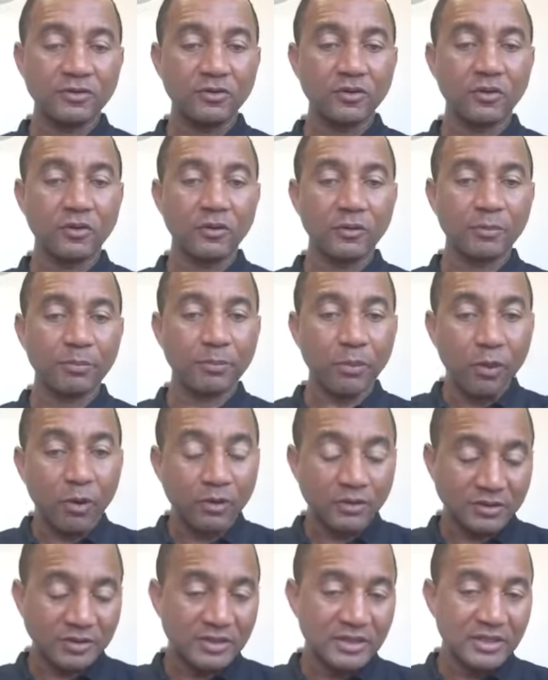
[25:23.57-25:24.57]
your
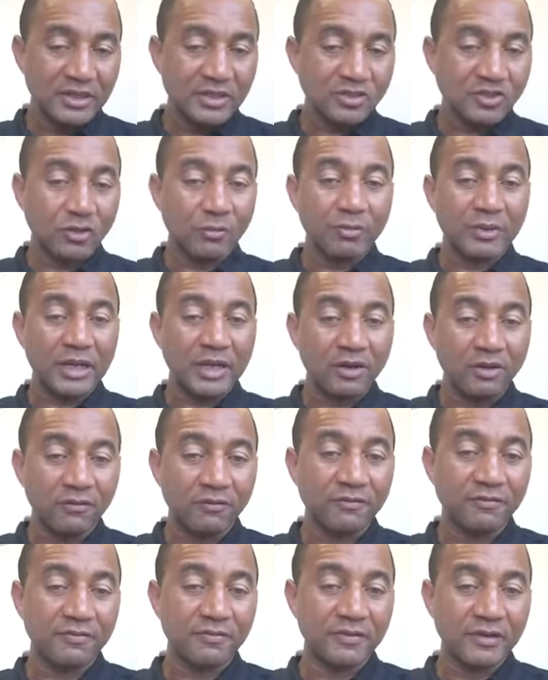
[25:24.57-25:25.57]
pot, some kind
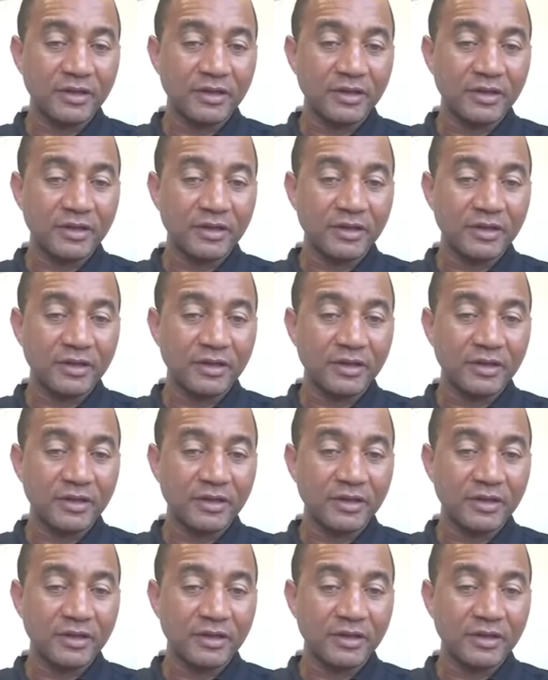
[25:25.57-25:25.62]
of